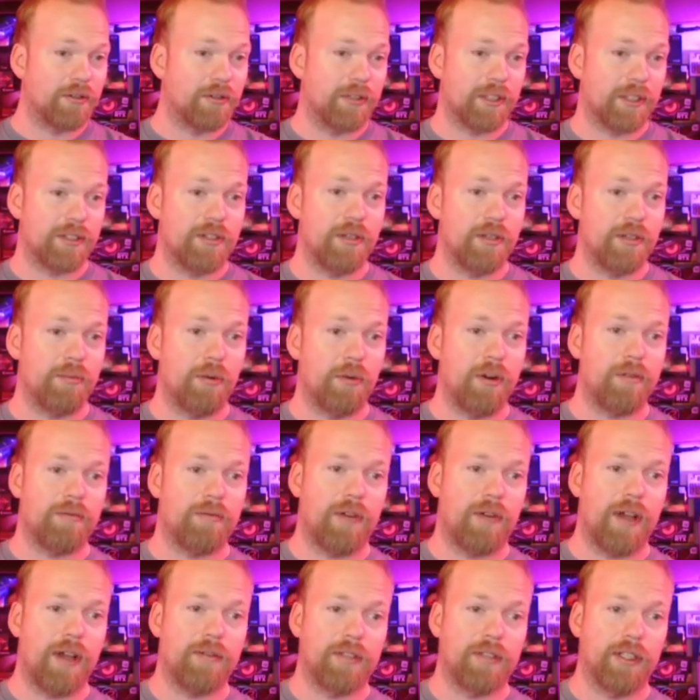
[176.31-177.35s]
Like 2.5
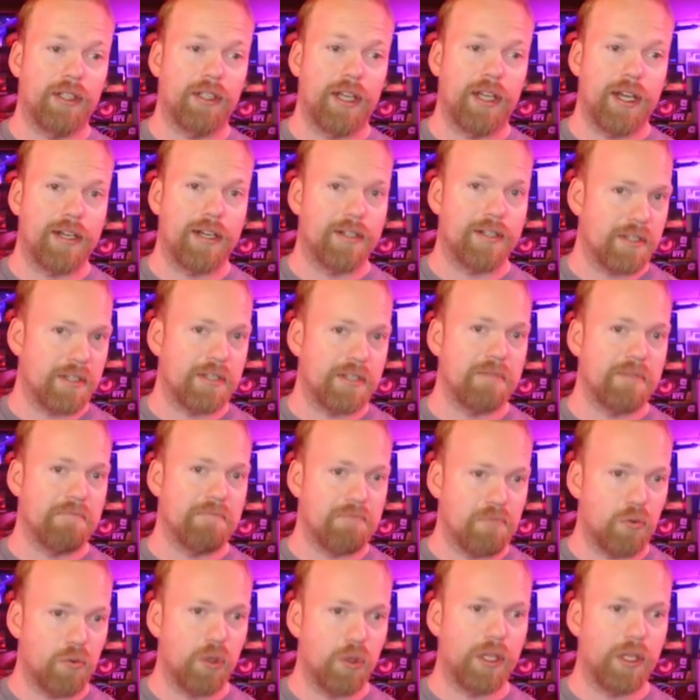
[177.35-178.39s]
kilohash is
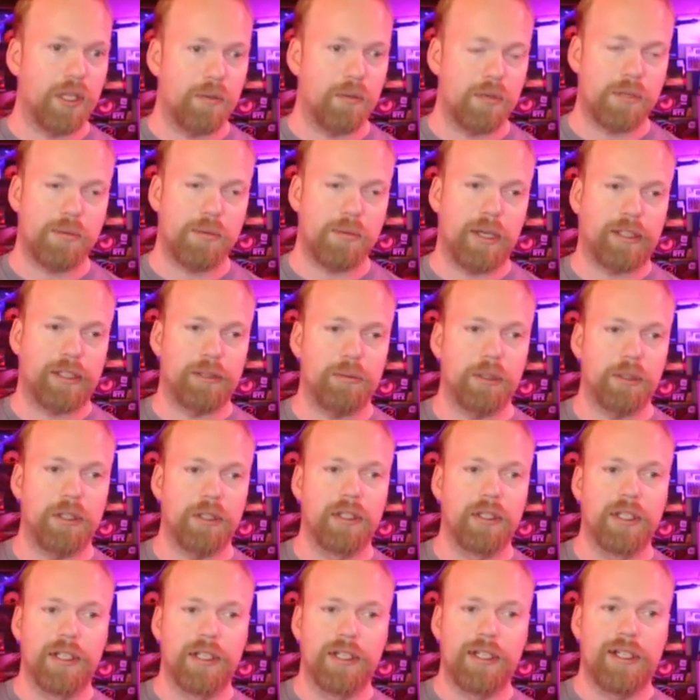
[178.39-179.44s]
really respectable.
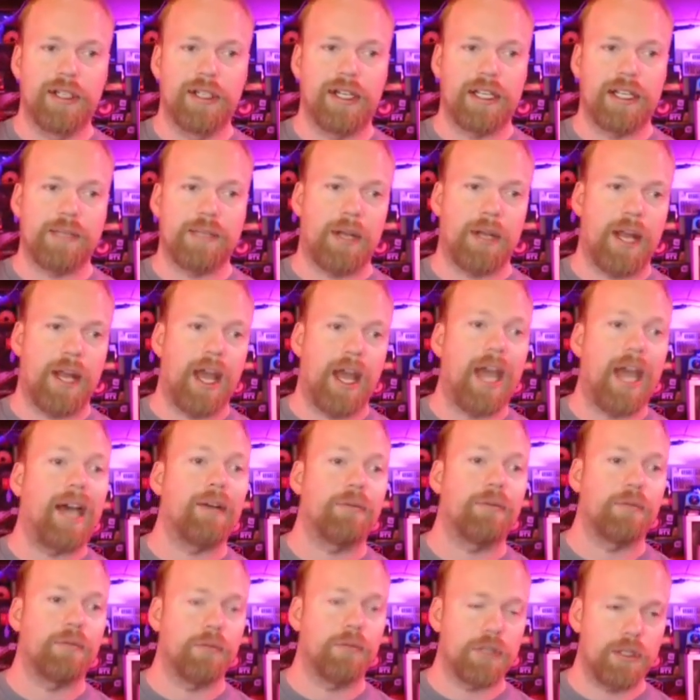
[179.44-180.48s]
That's about
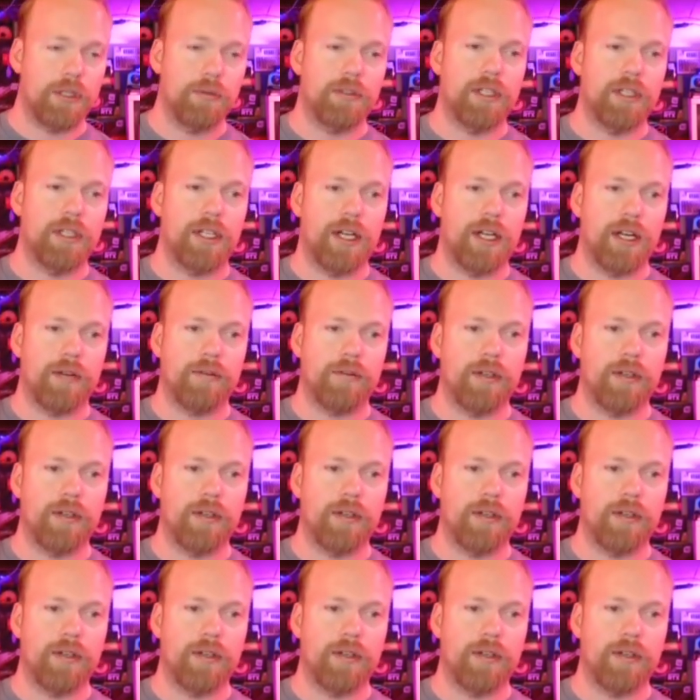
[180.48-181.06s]
half what you would get out of a